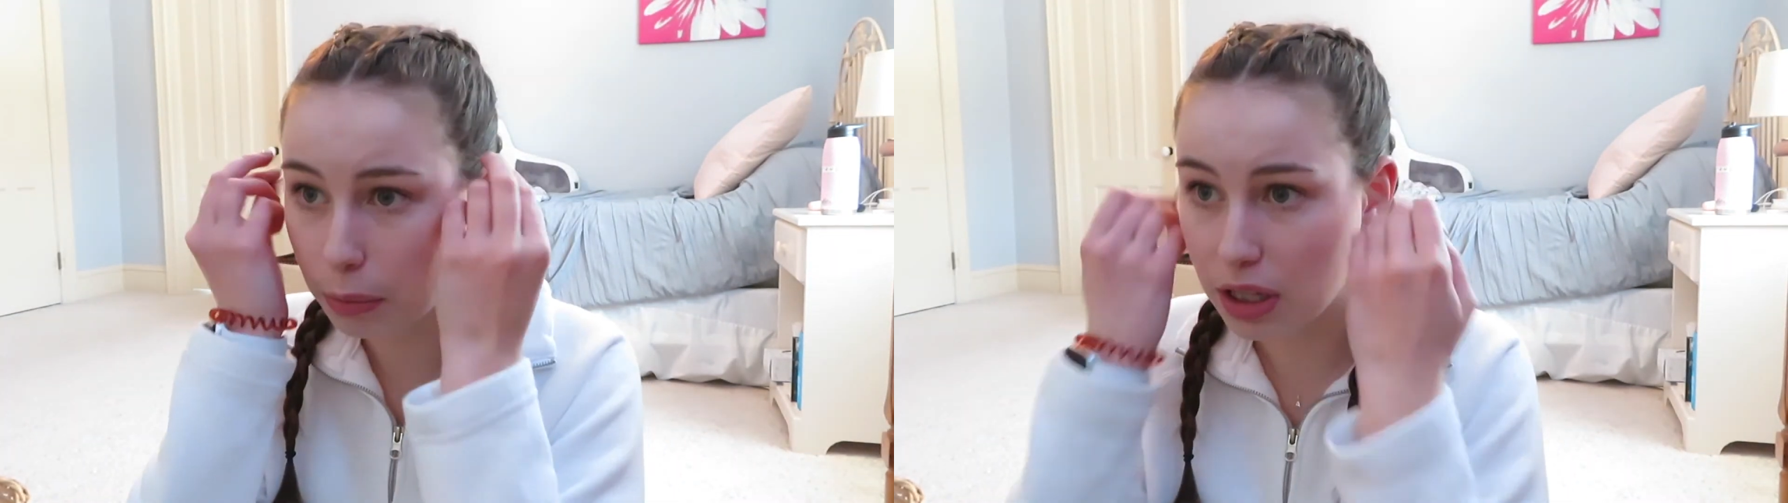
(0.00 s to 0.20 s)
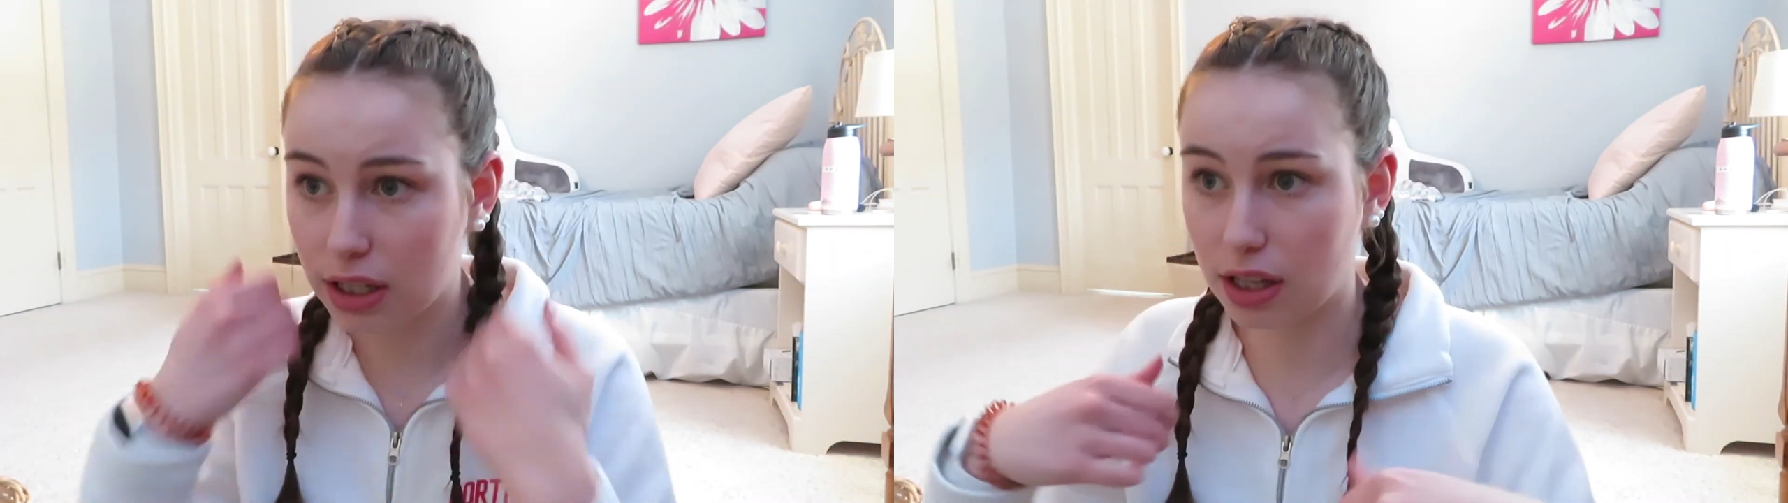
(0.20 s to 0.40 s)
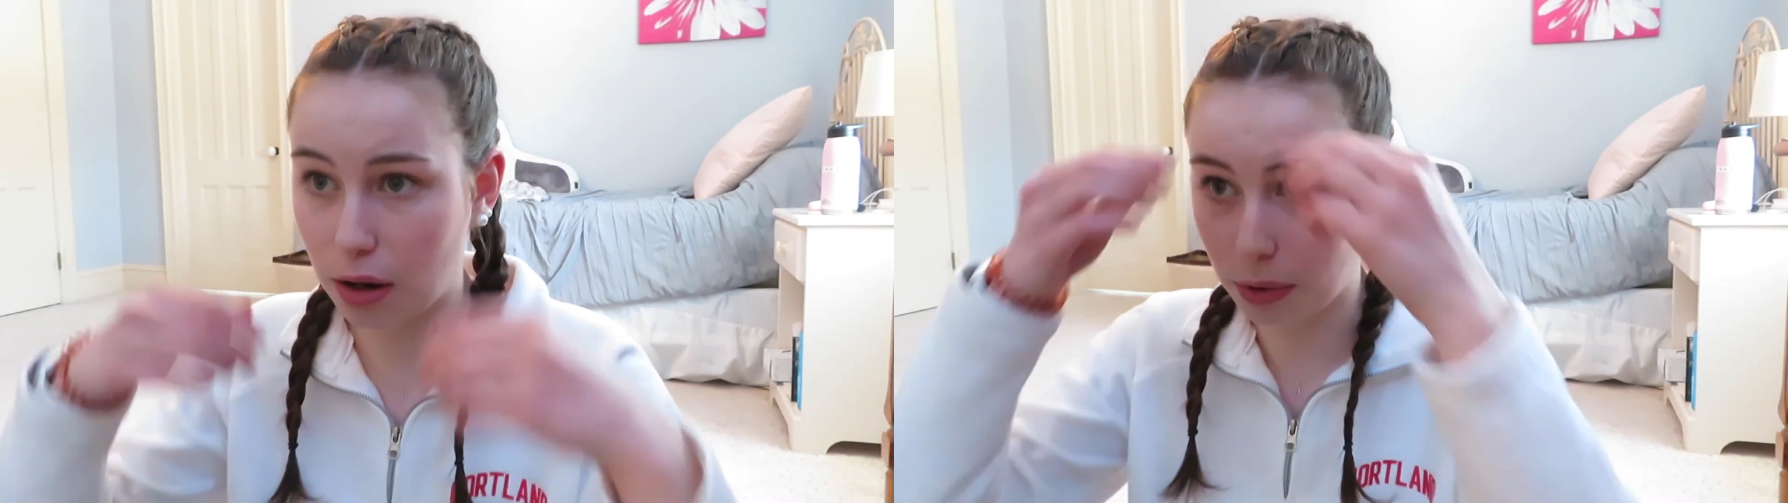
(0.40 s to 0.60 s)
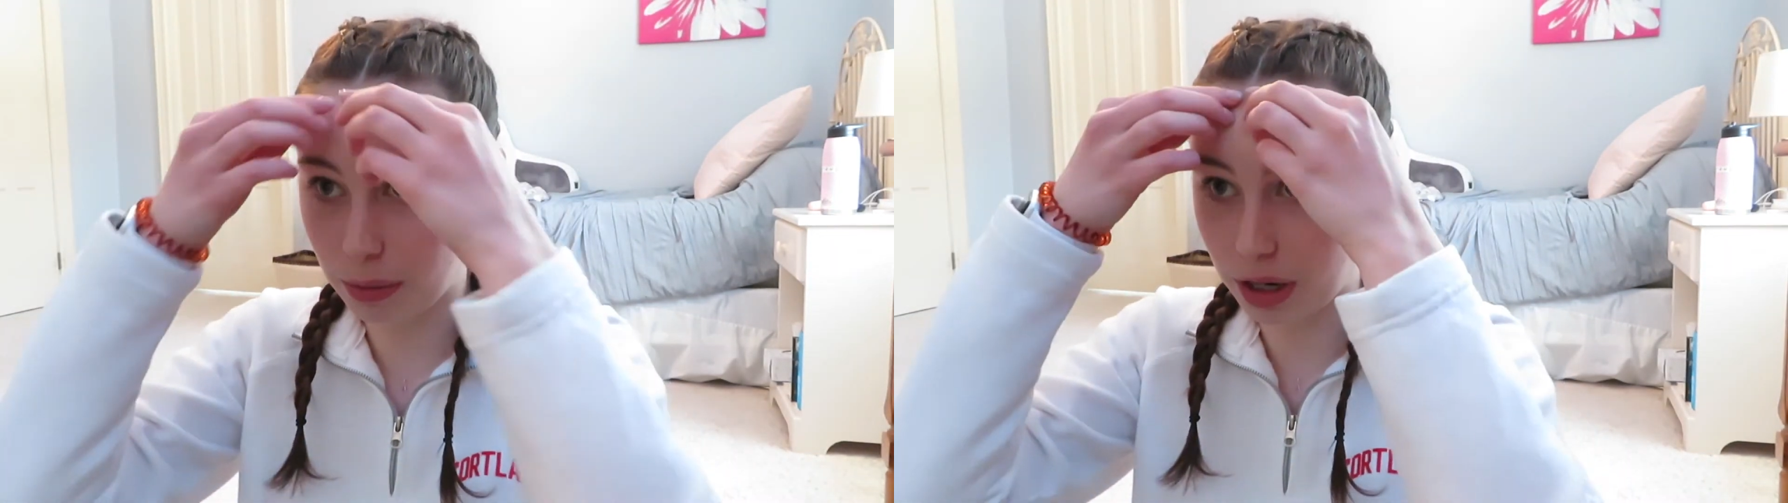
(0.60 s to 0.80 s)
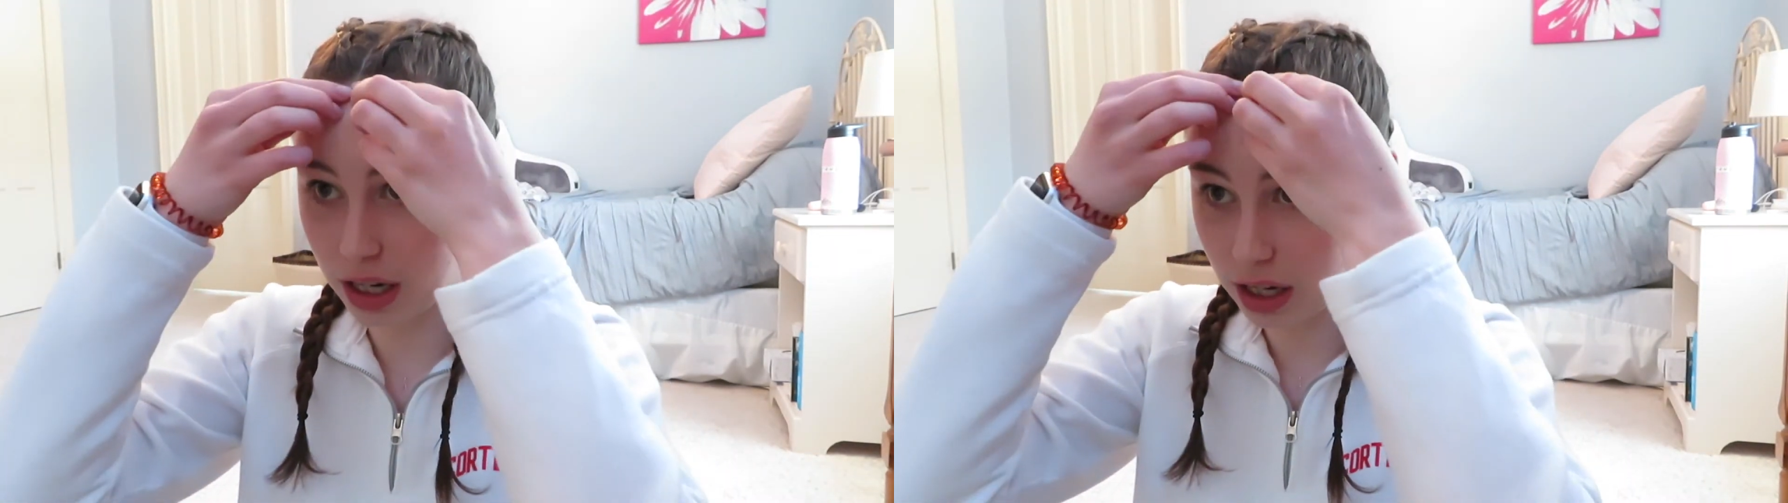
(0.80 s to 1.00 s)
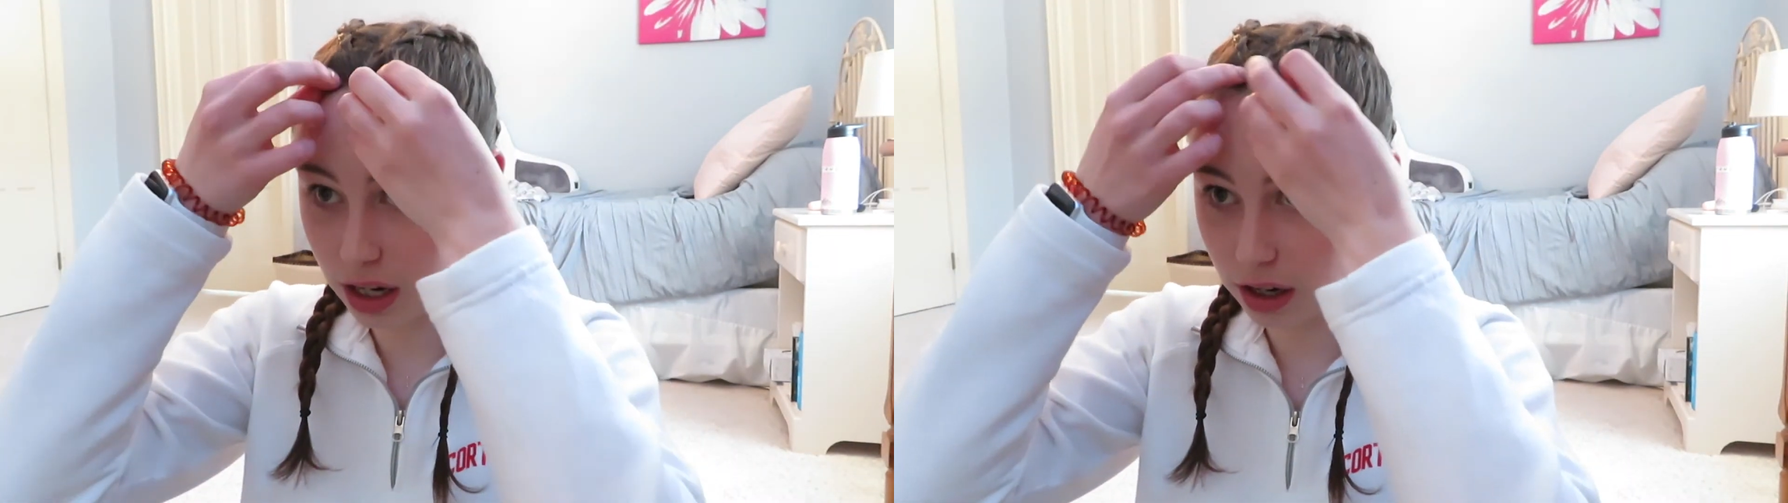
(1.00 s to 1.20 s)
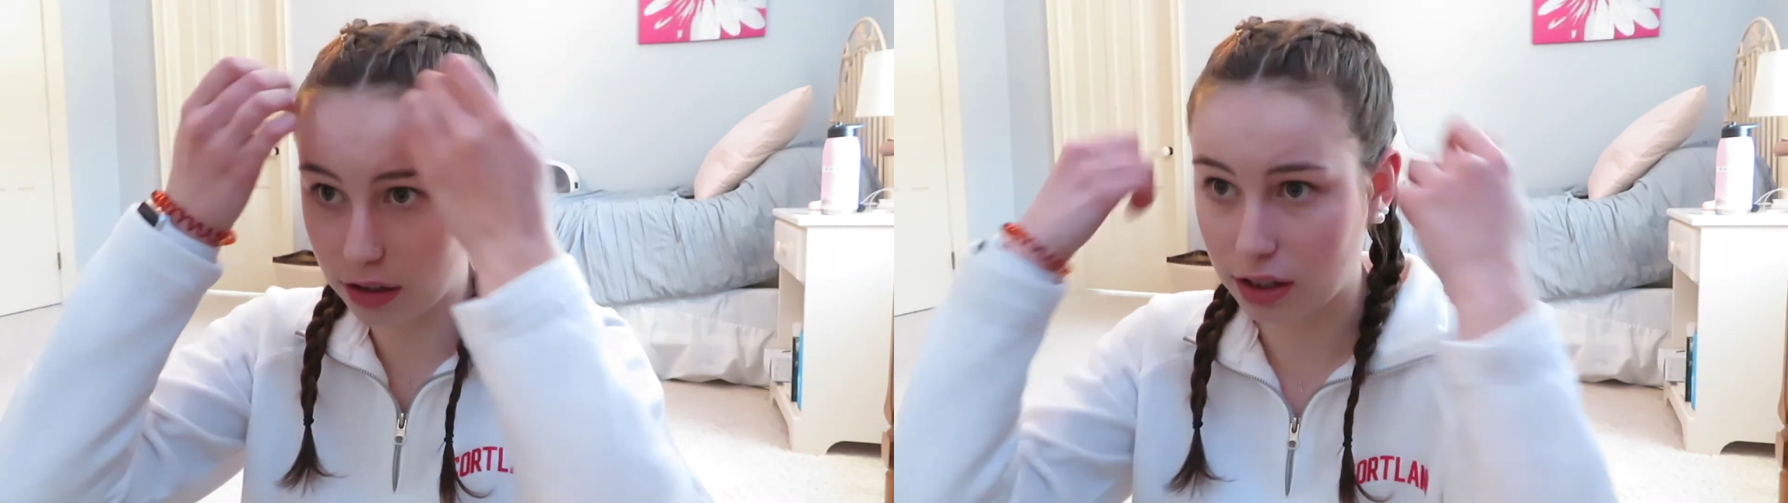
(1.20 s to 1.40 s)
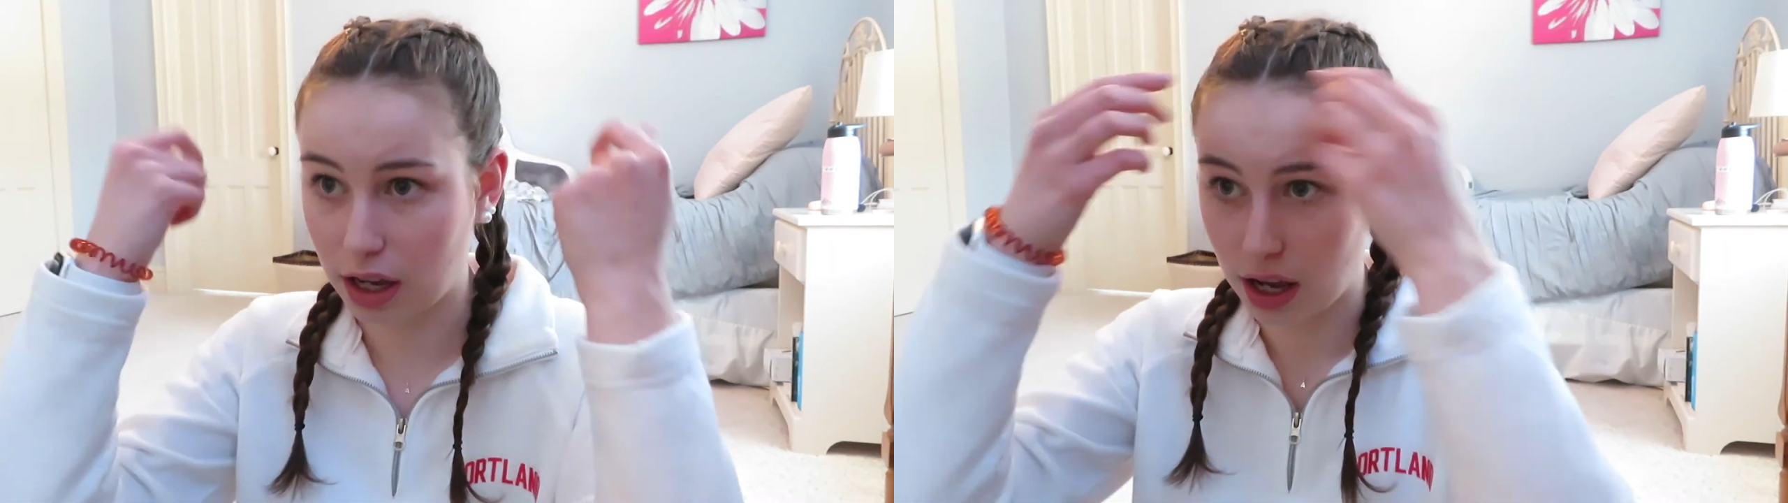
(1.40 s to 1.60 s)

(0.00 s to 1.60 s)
pieces out by my ears